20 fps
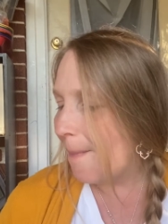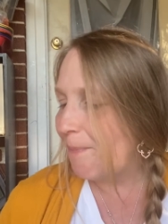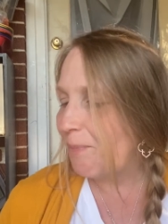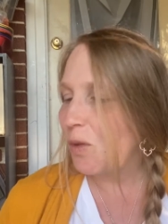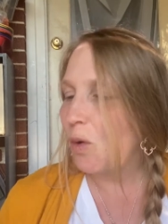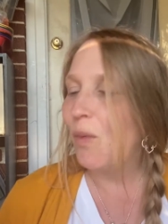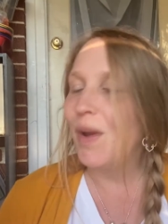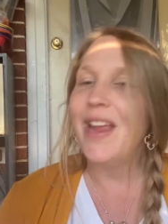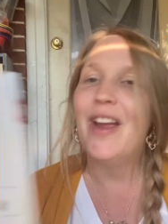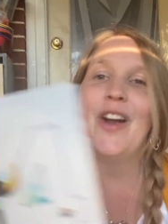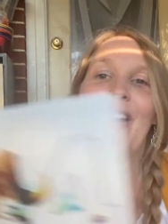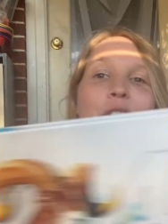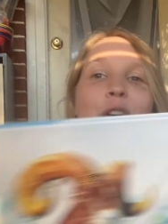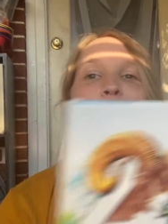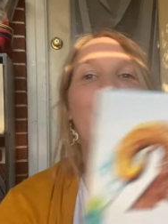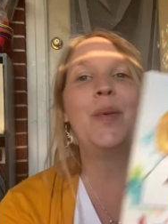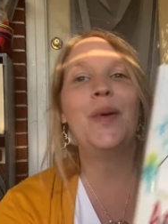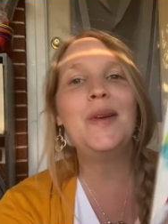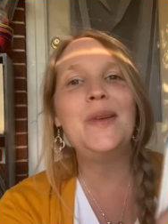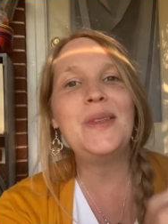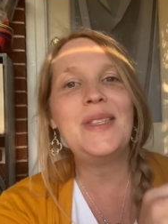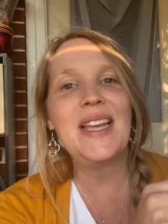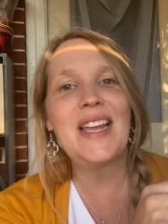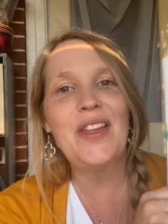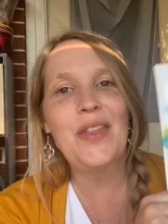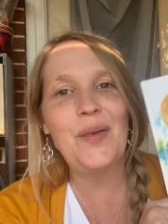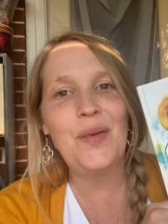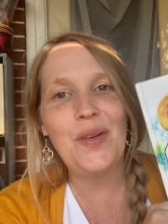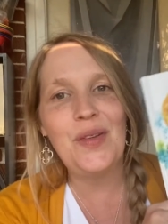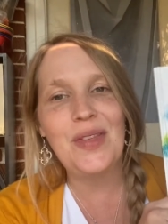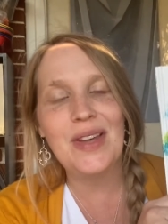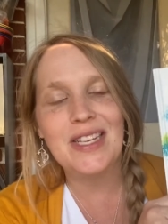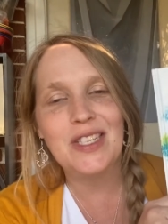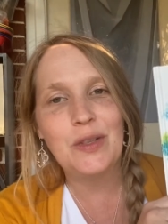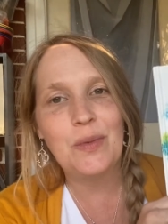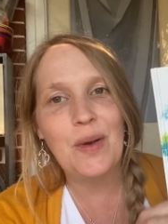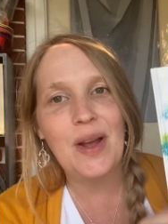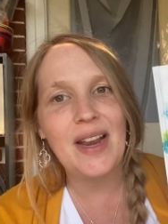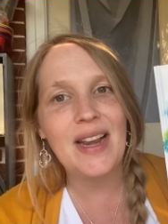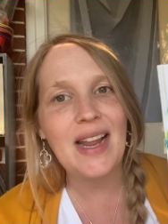We are cruising through
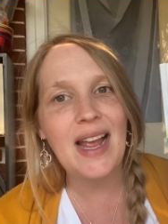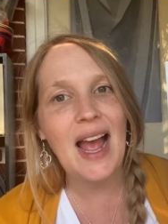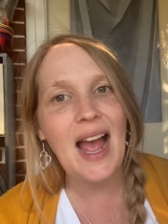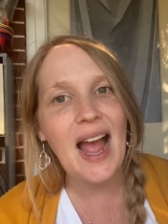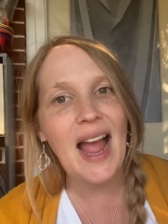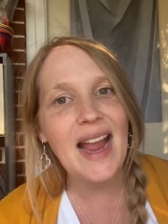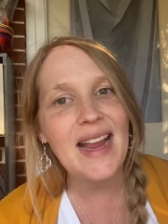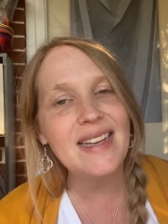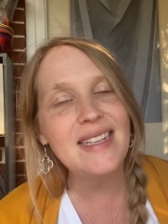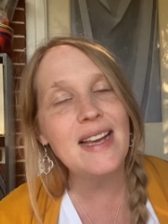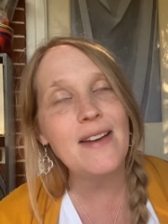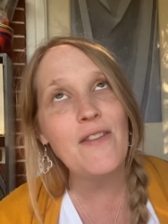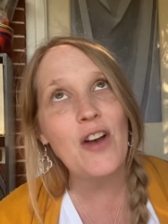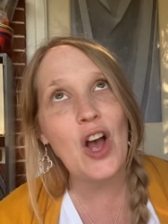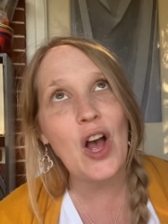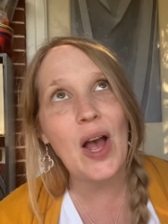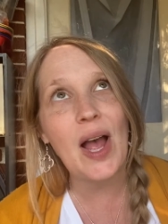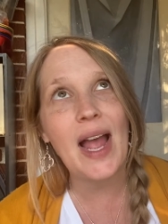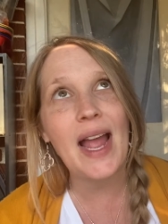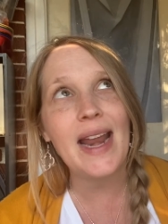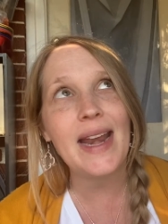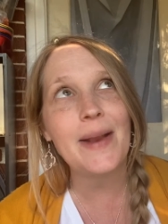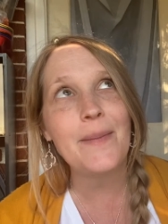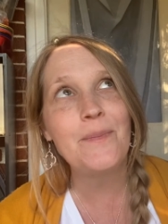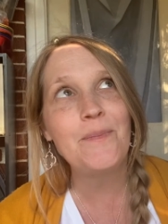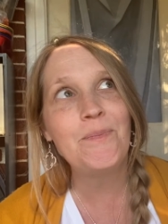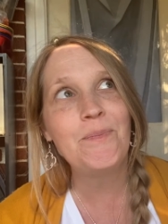this one kind of on,